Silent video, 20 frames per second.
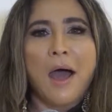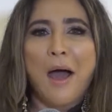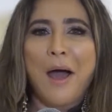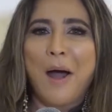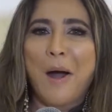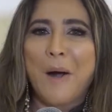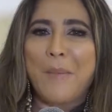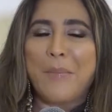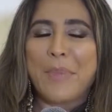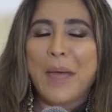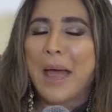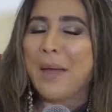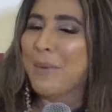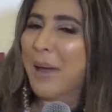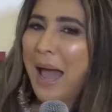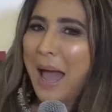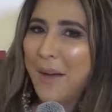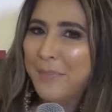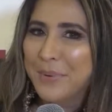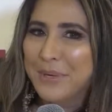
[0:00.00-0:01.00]
I'm
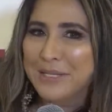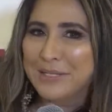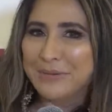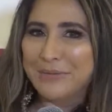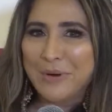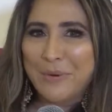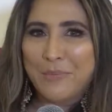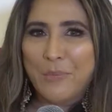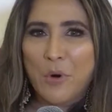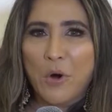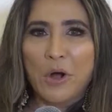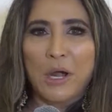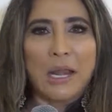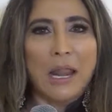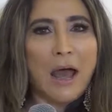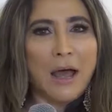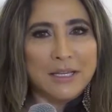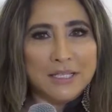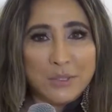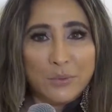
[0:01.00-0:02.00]
happy to report
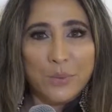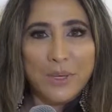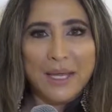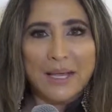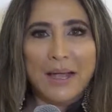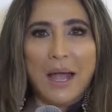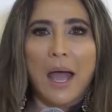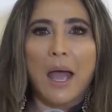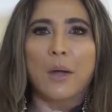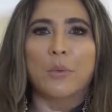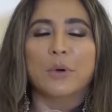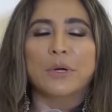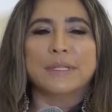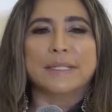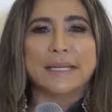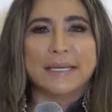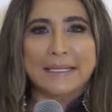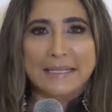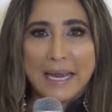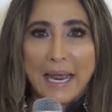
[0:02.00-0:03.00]
last week I
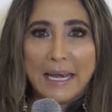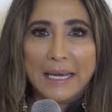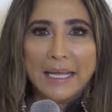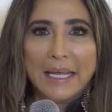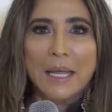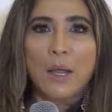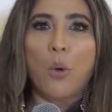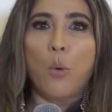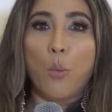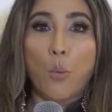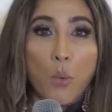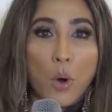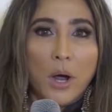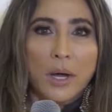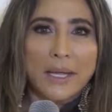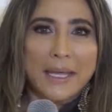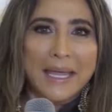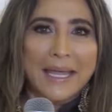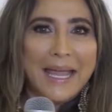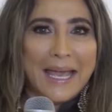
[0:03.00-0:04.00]
was in Delhi
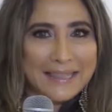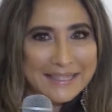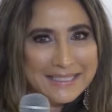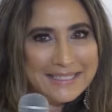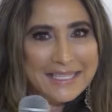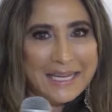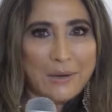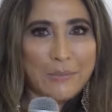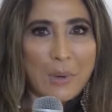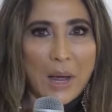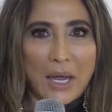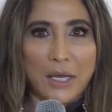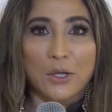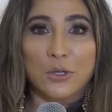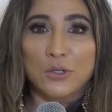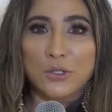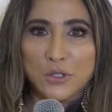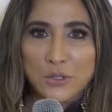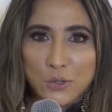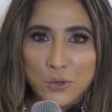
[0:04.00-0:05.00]
working at the St.
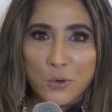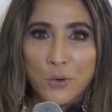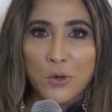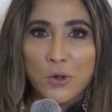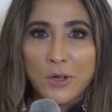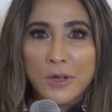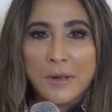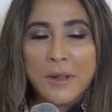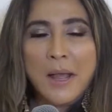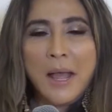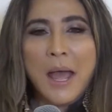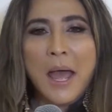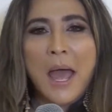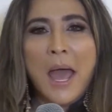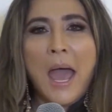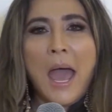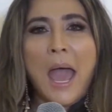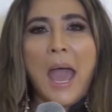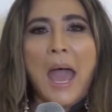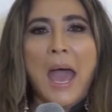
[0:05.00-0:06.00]
Michael's School.
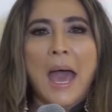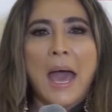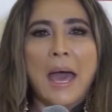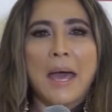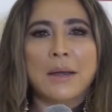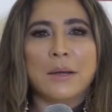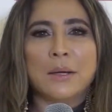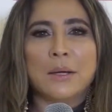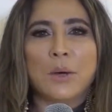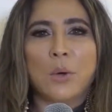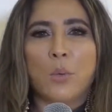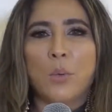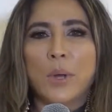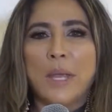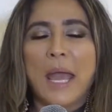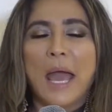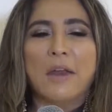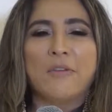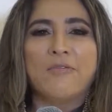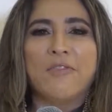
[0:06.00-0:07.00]
And
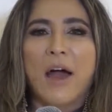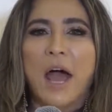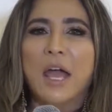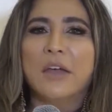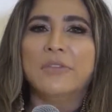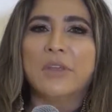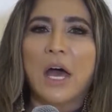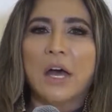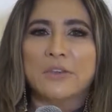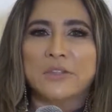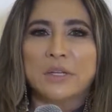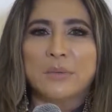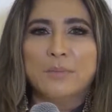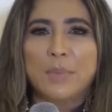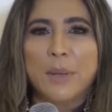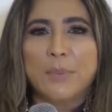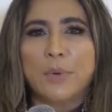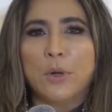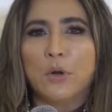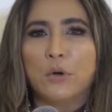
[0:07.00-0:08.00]
we had 5,000
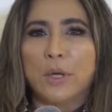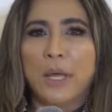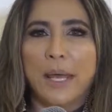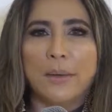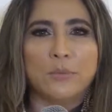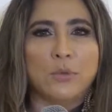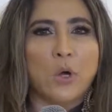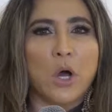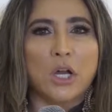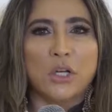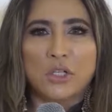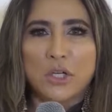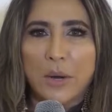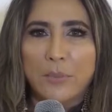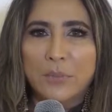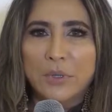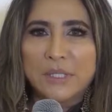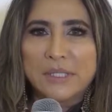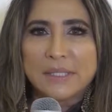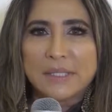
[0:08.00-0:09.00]
people who came to our
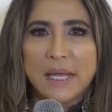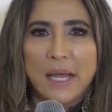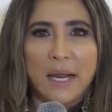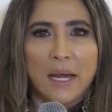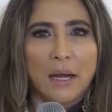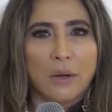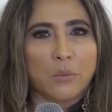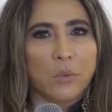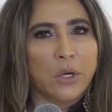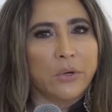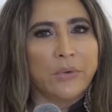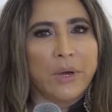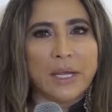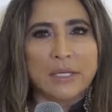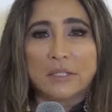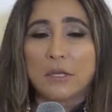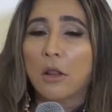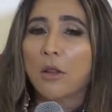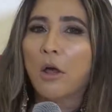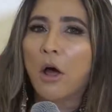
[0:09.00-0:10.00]
jumble sale, and we
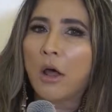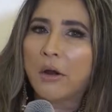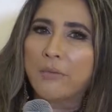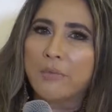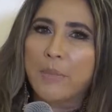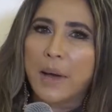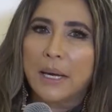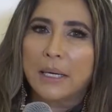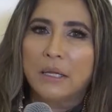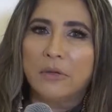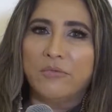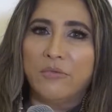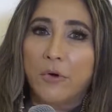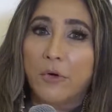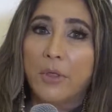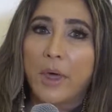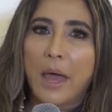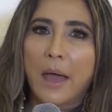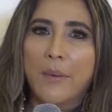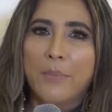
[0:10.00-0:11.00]
raised a lot of money
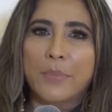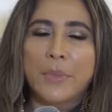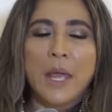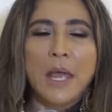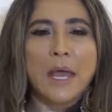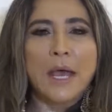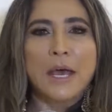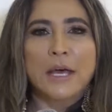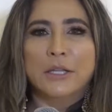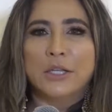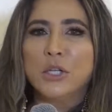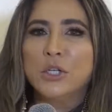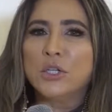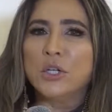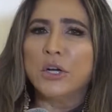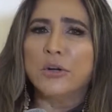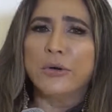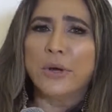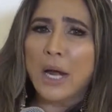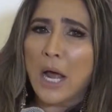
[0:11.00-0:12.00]
for them. The
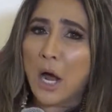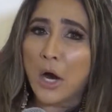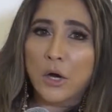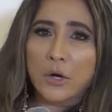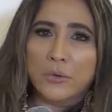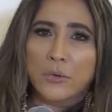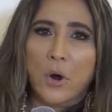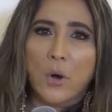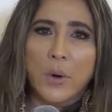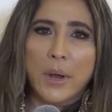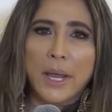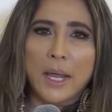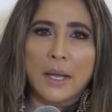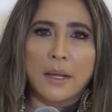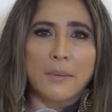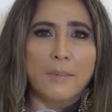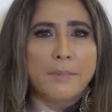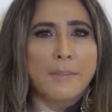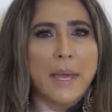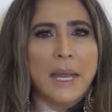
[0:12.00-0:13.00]
children are growing.